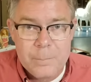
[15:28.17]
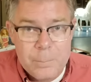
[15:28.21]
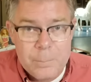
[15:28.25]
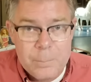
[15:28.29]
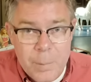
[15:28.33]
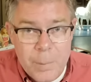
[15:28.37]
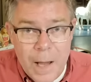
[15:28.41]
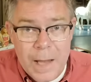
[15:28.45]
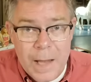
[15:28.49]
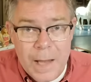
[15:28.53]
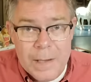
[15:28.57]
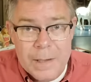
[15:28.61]

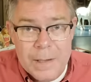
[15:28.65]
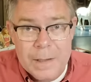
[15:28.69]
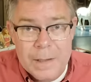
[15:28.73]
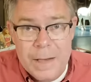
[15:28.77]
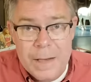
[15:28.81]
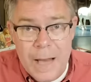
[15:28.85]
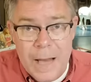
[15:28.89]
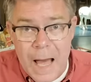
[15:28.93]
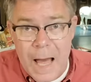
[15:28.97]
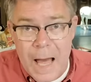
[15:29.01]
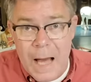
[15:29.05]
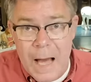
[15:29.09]
But
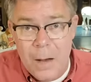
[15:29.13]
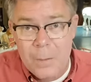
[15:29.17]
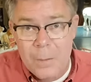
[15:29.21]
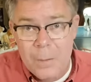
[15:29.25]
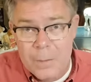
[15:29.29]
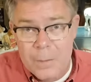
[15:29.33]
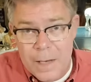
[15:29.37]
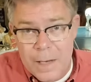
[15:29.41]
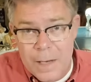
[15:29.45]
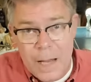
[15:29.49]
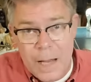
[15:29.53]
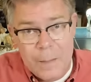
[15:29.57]
now,
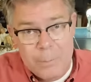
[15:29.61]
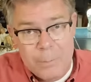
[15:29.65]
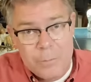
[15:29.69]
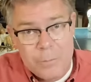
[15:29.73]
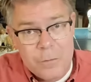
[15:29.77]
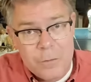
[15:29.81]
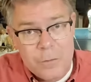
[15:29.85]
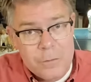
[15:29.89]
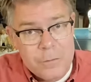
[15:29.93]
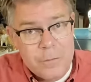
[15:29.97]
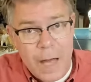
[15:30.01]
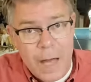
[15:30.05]
and I'm
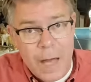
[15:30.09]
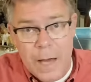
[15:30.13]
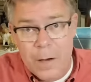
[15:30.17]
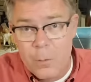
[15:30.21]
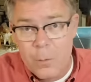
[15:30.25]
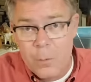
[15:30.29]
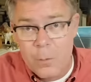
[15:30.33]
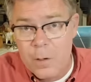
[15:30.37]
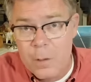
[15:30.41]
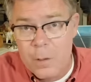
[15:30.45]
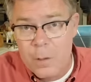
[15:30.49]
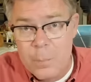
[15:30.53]
just, I
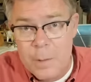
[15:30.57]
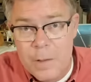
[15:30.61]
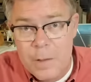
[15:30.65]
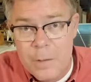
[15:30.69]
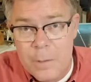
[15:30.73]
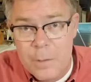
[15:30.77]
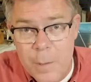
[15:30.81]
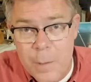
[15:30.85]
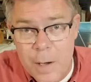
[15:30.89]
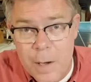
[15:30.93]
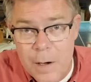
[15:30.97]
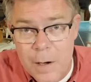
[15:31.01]
don't want to be
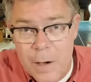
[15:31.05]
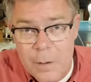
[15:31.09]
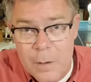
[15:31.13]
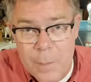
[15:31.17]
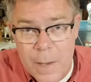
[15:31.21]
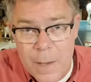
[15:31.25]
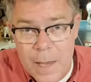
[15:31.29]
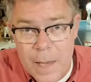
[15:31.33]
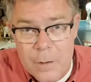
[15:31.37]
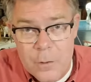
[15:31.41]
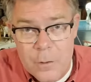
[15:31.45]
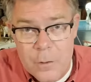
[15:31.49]
the bearer of
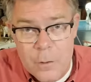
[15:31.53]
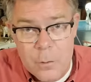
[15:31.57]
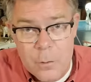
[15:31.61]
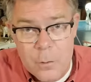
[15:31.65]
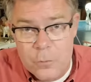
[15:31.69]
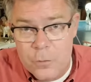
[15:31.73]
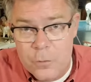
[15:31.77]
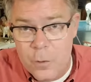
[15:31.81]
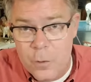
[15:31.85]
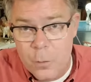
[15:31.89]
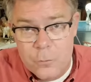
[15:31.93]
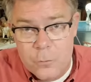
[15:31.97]
bad
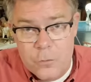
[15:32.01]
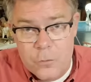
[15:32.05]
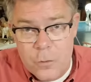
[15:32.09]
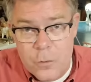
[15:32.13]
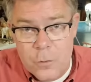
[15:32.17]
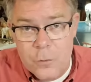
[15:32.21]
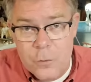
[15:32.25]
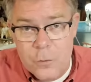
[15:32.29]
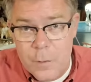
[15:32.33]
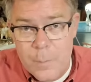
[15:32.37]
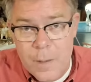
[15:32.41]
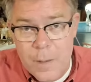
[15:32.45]
news. Don't
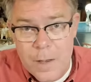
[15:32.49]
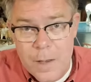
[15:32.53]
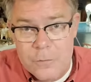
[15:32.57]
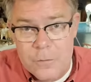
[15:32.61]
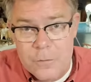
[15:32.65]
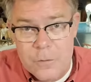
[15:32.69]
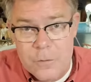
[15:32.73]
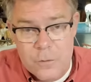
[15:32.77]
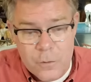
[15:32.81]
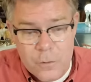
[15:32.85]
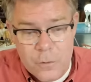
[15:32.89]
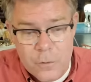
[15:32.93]
shoot the
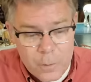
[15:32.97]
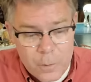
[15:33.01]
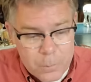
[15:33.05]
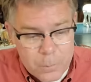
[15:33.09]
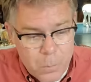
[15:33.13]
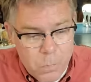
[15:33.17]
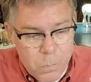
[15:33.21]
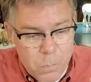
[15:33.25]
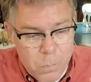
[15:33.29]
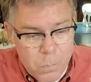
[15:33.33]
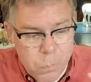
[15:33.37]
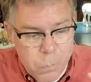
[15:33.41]
messenger.
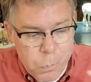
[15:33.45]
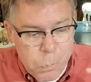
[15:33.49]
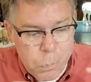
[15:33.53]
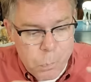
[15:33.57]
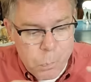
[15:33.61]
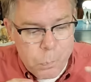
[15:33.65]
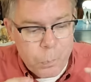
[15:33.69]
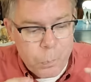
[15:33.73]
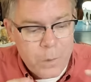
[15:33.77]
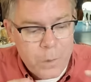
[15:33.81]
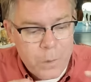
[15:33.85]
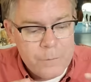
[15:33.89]

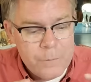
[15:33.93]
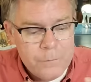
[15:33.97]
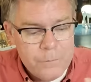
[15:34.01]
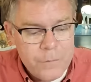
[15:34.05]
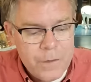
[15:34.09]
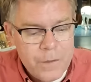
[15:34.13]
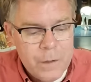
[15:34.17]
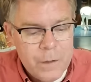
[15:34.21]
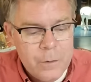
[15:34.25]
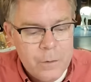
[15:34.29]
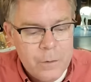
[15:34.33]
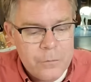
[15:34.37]
It
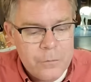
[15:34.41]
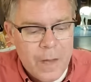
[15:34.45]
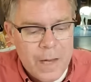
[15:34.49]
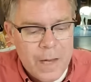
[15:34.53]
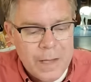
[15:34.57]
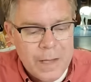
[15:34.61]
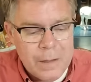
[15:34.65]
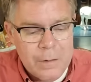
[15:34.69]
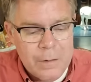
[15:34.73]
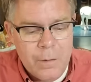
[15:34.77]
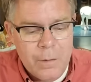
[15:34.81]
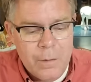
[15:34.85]
feels
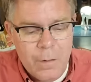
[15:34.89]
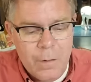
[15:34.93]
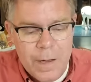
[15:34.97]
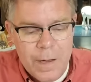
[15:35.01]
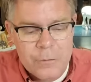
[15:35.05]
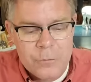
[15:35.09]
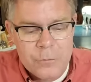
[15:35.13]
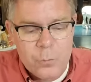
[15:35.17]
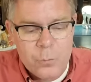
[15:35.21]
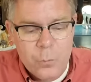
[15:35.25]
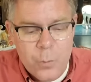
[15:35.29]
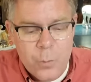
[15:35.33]
like in the
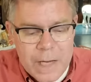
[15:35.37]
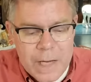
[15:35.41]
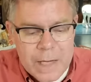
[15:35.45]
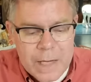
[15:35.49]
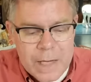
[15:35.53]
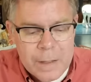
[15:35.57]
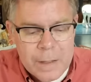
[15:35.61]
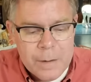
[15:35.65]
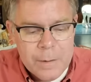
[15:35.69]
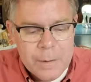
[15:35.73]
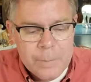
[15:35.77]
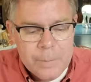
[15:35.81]
last
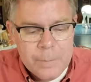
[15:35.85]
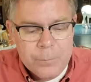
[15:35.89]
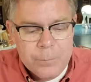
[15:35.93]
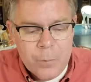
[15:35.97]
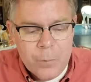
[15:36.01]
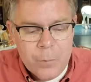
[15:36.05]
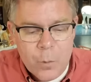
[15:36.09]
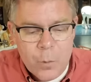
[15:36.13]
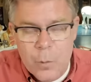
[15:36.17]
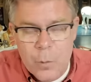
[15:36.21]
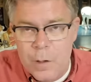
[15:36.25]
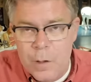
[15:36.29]
week,
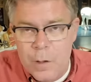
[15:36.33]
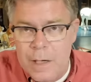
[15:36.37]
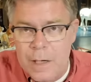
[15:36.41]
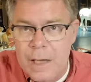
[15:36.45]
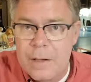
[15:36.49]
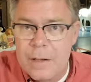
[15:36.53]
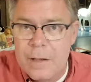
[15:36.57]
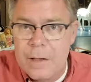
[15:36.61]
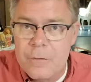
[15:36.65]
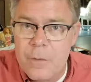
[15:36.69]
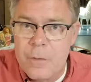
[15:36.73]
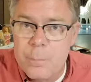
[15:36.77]
we're
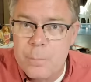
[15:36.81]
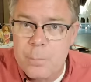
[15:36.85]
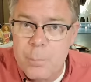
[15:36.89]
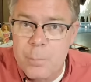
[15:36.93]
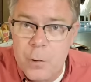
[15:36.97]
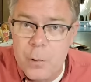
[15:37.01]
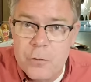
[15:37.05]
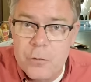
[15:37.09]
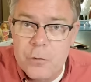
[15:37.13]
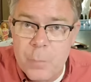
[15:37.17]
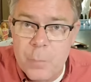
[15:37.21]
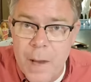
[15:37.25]
getting some
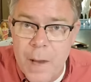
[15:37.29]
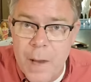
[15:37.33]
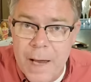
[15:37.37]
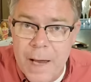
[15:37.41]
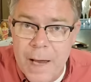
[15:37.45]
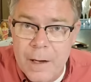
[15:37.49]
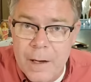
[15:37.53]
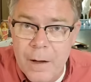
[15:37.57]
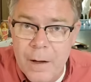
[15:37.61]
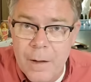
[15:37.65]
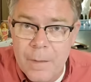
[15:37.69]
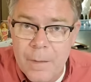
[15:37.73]

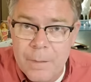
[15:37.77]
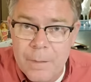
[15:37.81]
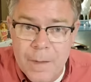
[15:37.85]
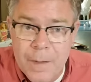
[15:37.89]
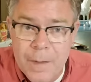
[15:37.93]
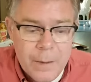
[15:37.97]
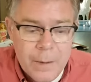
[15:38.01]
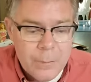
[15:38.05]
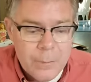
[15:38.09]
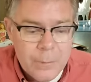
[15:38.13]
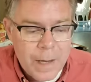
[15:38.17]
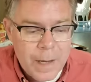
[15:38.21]
pushback on
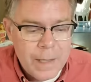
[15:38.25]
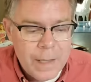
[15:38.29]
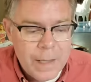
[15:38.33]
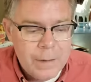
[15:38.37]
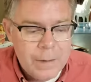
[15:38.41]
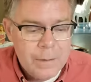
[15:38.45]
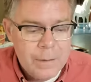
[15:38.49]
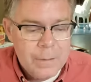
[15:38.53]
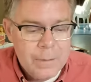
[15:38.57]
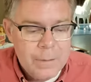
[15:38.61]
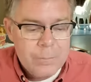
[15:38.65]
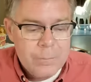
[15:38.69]
that,
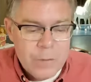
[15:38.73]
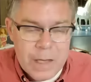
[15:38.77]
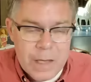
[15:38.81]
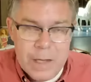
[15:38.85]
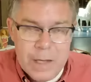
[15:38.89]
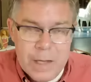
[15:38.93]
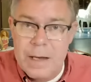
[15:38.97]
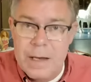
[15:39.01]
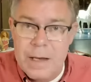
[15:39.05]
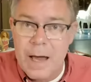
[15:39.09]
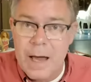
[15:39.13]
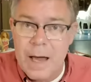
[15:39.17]
right?
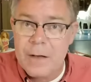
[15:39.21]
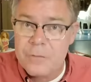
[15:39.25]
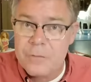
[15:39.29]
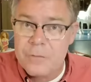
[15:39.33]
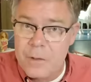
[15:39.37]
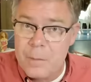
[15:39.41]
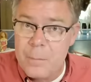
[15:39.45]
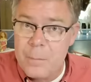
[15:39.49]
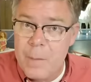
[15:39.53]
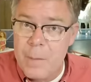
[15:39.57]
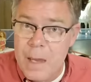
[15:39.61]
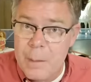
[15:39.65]
And yes,
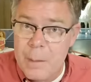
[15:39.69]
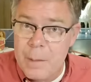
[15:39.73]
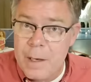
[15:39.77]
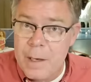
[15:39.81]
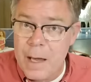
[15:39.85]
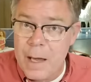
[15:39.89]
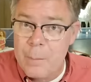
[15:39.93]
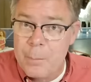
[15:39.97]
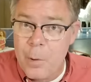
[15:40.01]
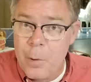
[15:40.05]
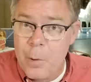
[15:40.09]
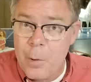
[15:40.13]
and maybe
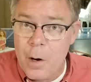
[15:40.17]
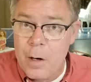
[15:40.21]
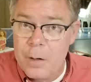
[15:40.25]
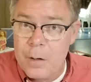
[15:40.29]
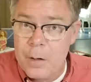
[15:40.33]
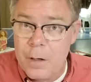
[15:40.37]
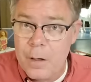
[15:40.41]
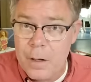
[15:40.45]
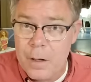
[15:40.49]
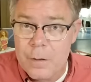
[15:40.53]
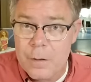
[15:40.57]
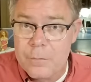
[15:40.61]
I'm
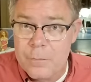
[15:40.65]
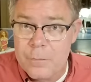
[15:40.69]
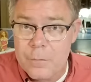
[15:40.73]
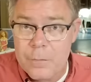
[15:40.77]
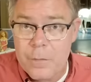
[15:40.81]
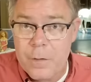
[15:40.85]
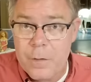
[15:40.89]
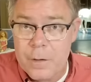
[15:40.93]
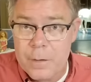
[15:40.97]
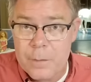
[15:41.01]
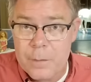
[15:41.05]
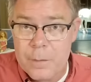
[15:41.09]
part
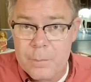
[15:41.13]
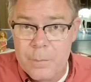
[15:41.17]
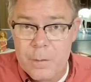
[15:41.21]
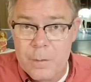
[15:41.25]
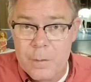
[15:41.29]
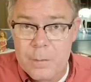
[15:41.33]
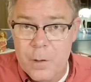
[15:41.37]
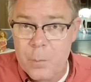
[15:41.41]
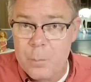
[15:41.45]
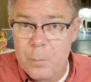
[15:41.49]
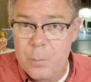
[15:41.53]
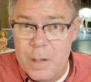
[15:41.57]
of the,
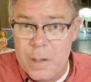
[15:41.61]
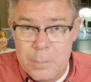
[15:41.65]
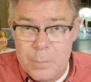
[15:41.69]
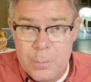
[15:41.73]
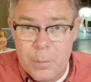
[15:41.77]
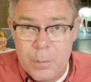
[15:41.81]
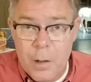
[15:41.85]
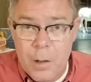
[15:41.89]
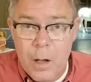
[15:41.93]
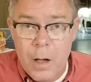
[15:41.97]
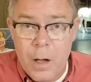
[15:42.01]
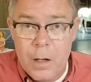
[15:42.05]
you know,
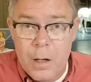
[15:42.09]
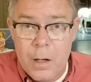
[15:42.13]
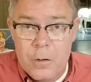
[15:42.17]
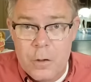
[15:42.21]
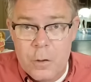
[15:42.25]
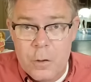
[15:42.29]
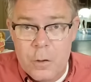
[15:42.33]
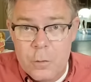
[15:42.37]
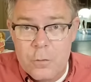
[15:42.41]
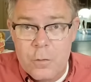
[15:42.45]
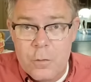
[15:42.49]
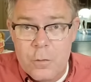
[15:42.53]
people on
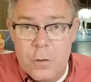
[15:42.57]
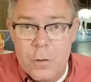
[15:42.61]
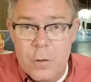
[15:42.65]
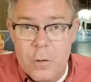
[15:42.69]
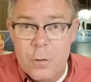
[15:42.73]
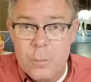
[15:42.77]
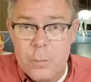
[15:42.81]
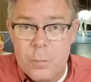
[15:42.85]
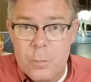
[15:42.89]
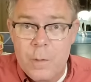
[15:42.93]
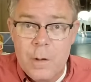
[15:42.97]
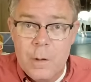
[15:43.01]

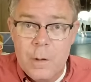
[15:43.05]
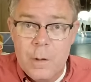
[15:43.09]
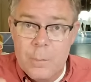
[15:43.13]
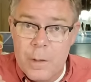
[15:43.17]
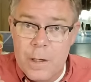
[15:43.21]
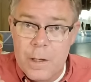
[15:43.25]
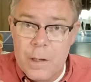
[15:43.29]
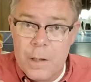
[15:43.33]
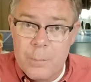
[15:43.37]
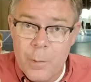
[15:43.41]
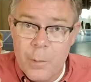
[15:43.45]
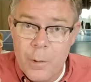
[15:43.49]
YouTube,
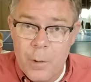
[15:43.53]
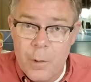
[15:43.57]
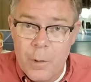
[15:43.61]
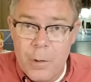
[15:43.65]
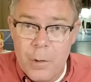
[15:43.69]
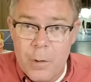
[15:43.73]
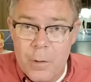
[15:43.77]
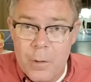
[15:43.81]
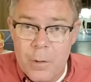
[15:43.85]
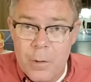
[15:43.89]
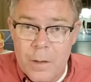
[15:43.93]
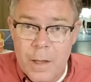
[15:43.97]

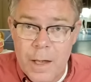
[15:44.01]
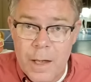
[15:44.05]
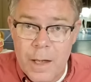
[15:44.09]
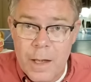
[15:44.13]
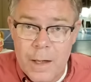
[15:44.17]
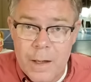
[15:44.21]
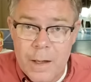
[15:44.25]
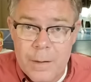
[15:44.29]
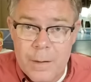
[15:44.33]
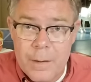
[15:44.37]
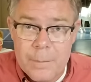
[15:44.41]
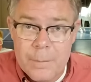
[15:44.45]
people
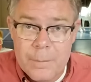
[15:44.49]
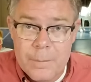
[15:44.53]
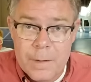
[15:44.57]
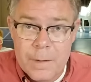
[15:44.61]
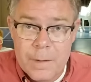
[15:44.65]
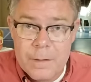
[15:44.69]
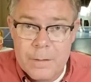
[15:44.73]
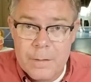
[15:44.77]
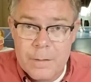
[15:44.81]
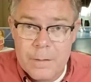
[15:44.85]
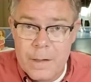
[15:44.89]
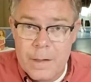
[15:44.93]
uh,
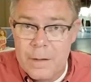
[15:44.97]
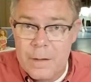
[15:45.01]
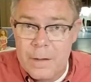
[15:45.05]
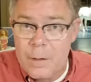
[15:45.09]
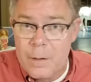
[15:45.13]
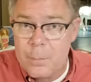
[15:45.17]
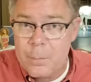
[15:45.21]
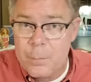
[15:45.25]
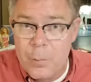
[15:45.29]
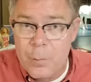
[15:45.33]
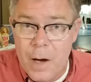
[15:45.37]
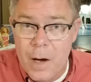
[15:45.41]
in in
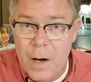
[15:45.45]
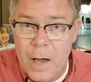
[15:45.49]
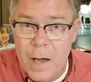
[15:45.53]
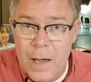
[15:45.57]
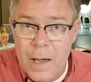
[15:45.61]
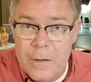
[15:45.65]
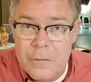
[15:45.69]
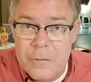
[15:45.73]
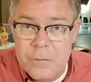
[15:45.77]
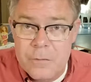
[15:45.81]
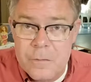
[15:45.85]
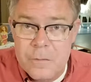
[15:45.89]
the
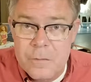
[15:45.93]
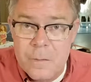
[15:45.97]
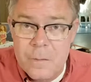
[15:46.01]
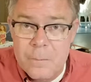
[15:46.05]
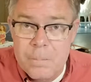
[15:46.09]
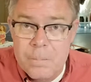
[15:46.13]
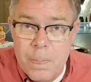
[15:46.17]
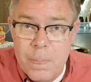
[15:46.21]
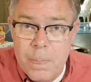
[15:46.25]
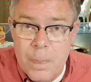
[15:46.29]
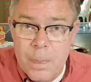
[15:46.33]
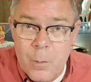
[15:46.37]
press
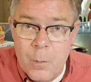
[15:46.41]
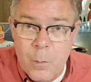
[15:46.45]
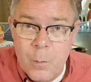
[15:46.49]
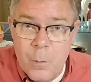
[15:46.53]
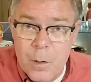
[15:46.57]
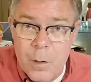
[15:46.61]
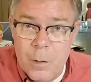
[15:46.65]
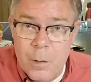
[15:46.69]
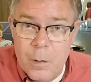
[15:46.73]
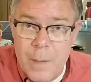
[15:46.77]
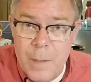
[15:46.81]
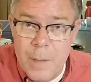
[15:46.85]

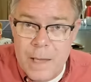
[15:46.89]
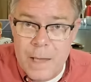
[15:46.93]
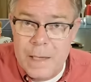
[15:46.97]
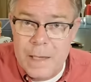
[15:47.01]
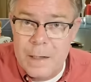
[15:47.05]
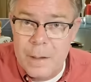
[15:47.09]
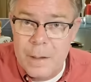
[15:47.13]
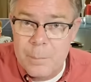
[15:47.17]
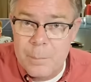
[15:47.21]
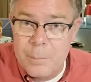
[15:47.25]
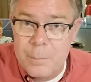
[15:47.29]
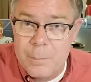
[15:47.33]
were
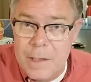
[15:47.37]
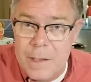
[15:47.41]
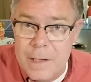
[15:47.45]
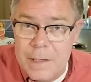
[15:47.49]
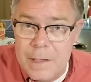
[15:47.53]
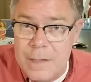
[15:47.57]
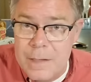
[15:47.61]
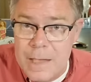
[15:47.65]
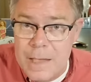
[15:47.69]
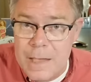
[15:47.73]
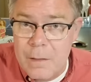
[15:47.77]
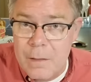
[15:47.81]
making a
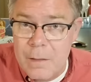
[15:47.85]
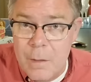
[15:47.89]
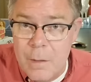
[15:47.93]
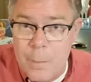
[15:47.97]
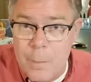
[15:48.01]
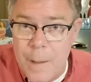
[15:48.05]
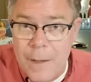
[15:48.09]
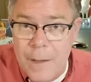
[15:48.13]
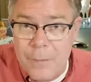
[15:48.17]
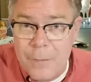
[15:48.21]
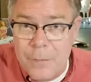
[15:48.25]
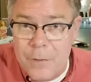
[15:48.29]
big deal
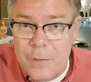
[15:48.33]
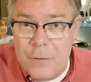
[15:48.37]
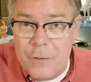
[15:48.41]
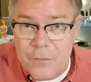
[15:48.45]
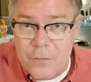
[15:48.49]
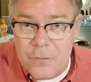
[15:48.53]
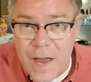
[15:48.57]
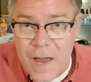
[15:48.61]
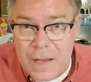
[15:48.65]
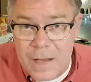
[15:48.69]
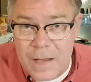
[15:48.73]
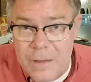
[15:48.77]
about this
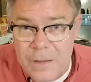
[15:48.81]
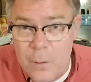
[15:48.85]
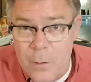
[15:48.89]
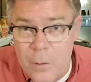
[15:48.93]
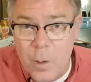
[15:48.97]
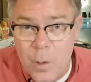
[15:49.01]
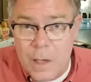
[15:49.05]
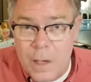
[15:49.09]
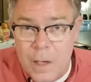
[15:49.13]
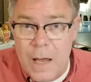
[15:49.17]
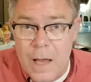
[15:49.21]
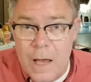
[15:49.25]
fact that
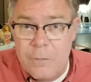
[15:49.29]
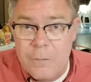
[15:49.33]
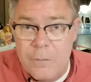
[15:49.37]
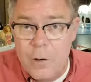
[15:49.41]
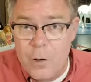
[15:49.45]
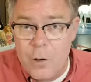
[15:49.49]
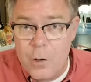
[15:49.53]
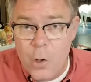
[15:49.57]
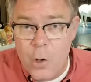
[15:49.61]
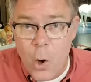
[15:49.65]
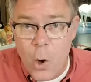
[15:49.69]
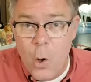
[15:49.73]
we're going to have a
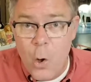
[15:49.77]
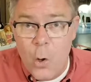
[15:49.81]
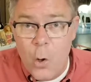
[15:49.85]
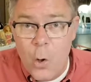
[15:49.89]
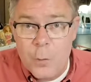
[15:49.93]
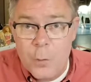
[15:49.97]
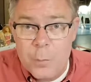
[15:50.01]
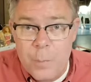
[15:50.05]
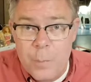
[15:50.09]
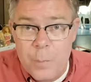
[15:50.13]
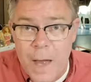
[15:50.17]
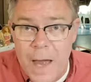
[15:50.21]

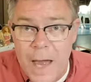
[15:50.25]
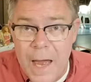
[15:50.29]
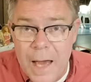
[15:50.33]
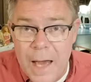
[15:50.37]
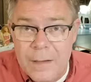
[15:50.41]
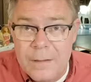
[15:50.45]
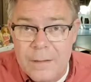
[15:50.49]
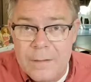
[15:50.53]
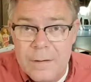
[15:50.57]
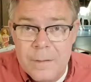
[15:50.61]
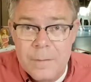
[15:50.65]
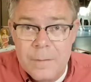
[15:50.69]
gold backed